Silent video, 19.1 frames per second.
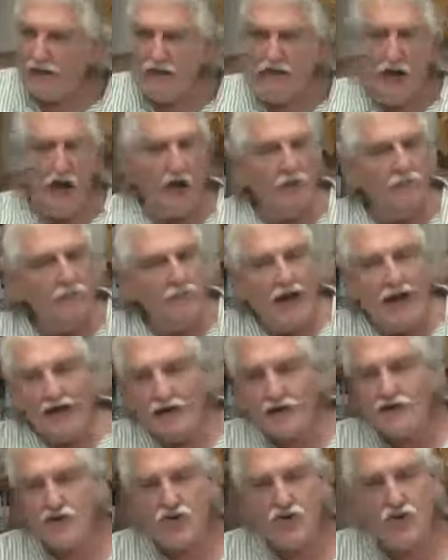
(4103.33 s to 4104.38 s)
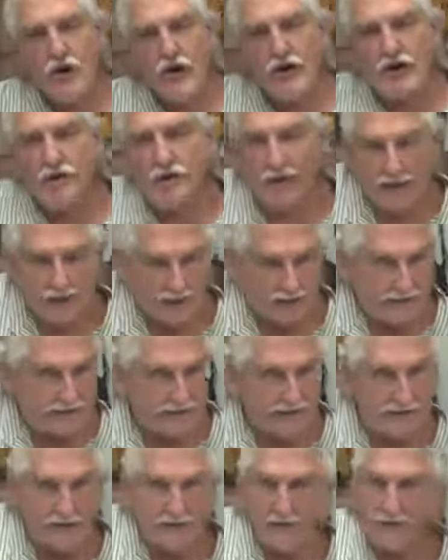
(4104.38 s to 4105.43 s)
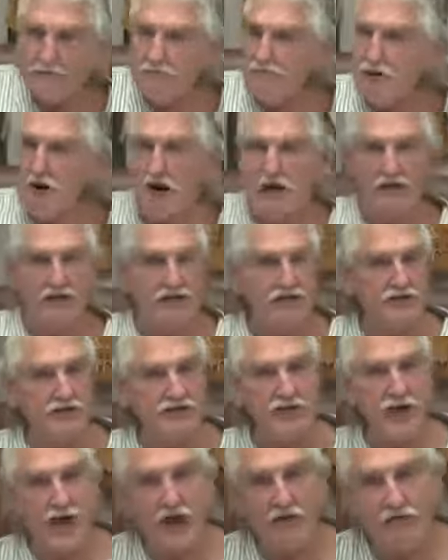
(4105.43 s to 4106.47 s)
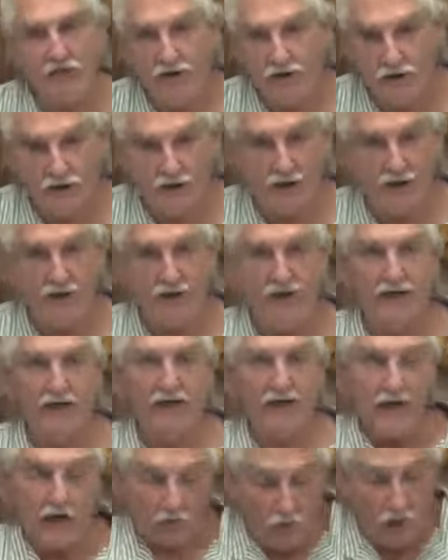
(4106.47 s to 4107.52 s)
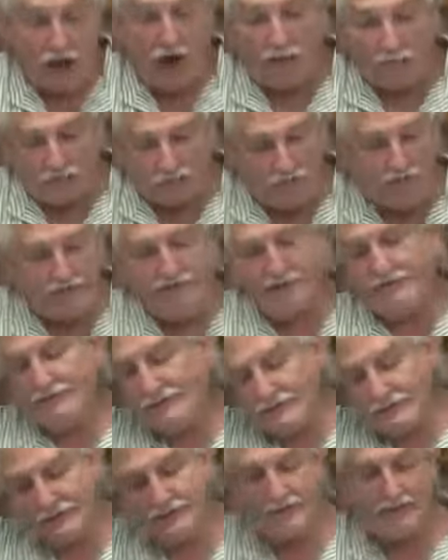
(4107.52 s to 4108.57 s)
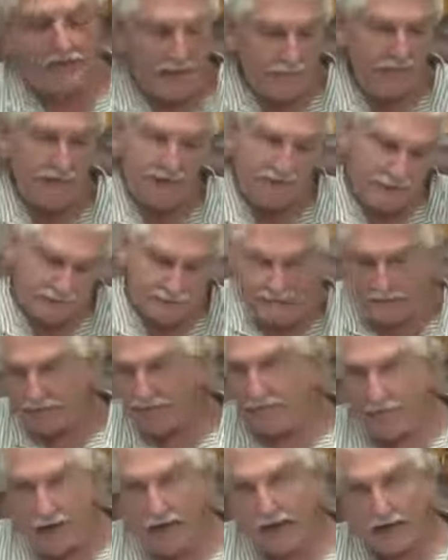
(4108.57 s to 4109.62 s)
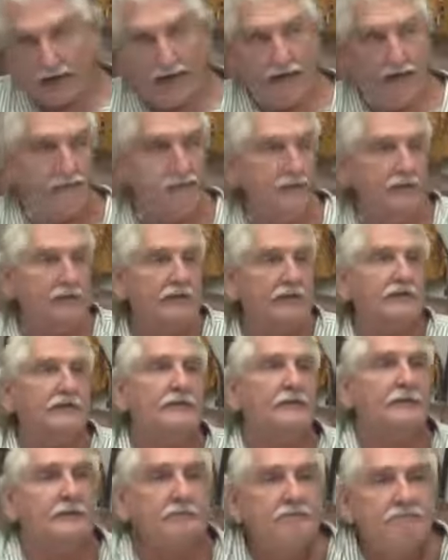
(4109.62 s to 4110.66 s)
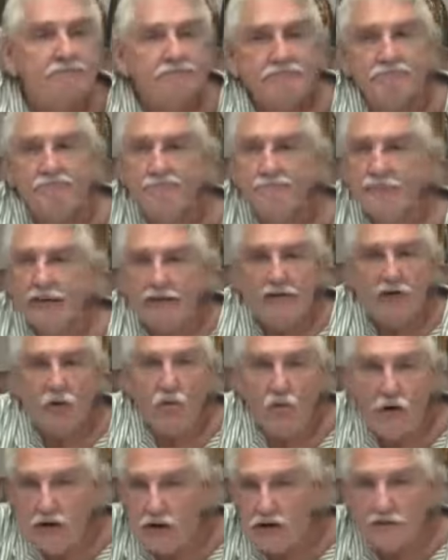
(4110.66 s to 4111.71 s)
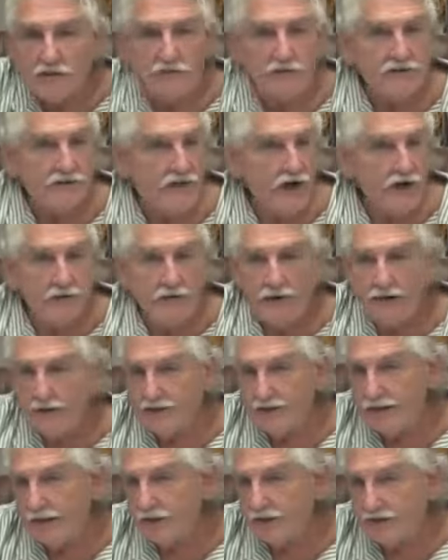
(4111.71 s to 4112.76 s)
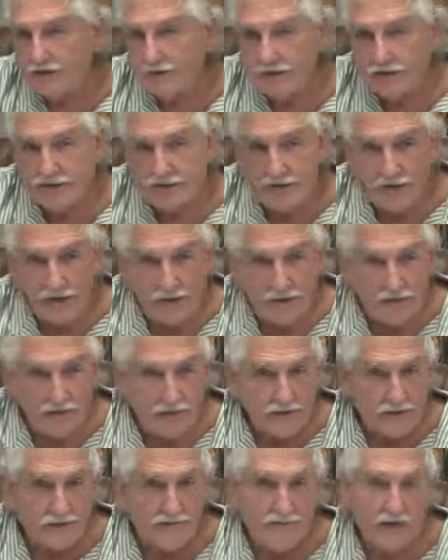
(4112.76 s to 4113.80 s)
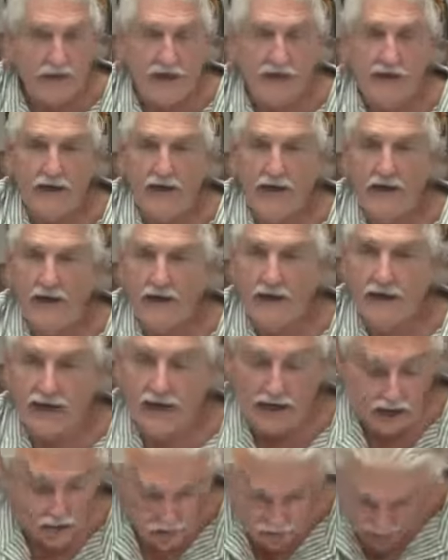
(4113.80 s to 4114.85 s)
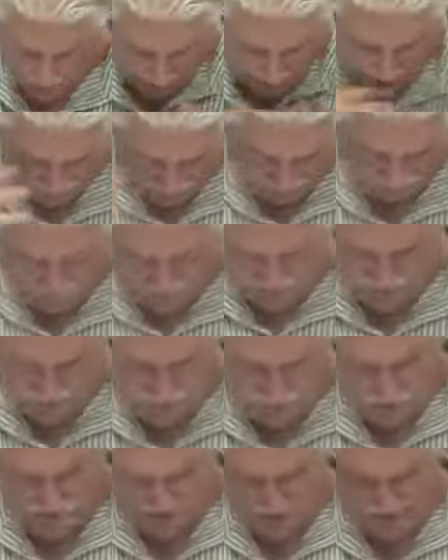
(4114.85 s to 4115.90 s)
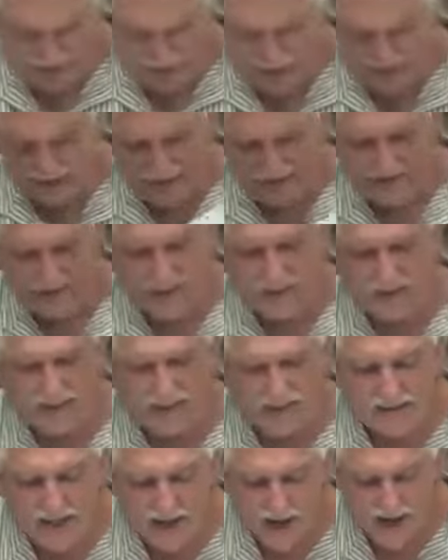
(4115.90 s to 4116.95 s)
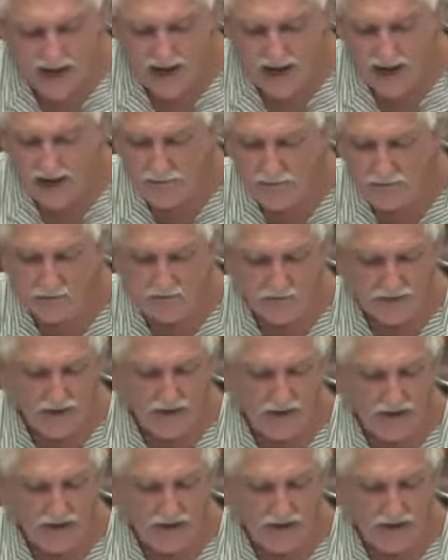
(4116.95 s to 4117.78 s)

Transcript: No, not triggering it, but definitely. Well, and let me let me back up. The weakness is already there in this young one, and, and, and I don't know how old this one is at this time,